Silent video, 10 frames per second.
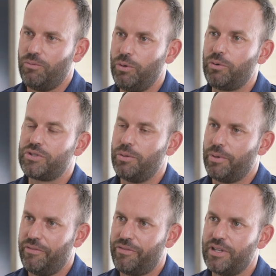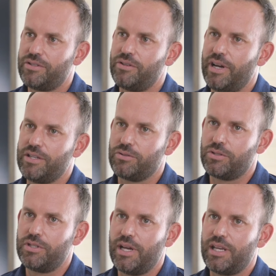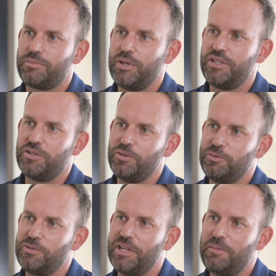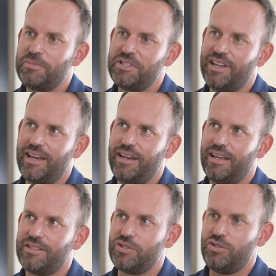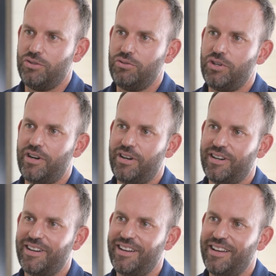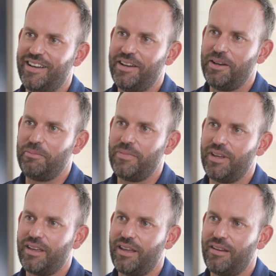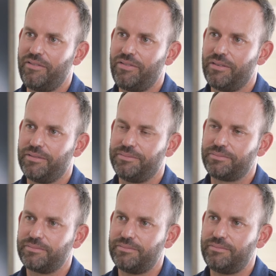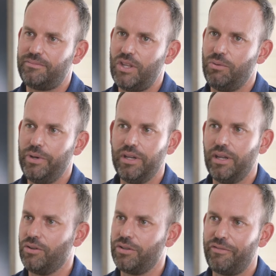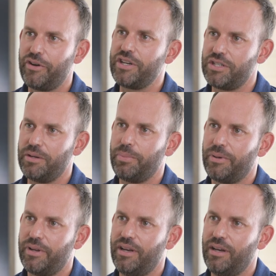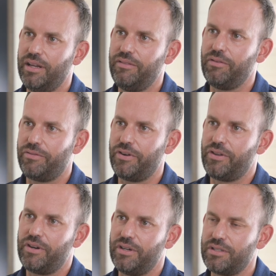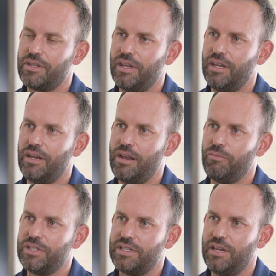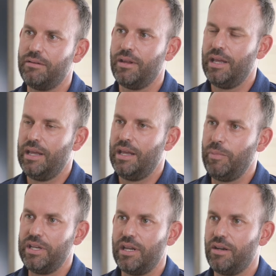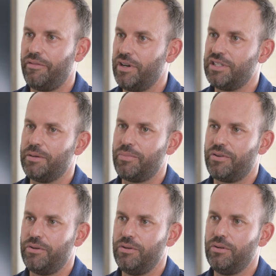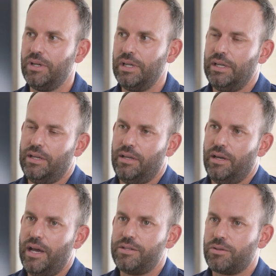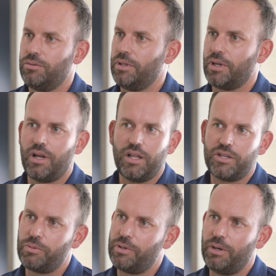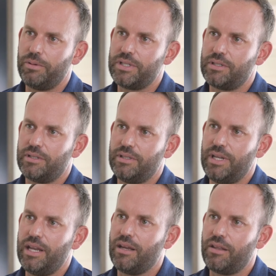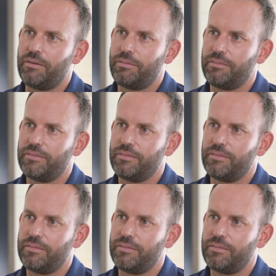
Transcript: We were super good friends through high school. She asked me to Deb's night as a junior. That kind of rekindled our friendship even further, and we maintained our friendship through high school and college. We were always dating other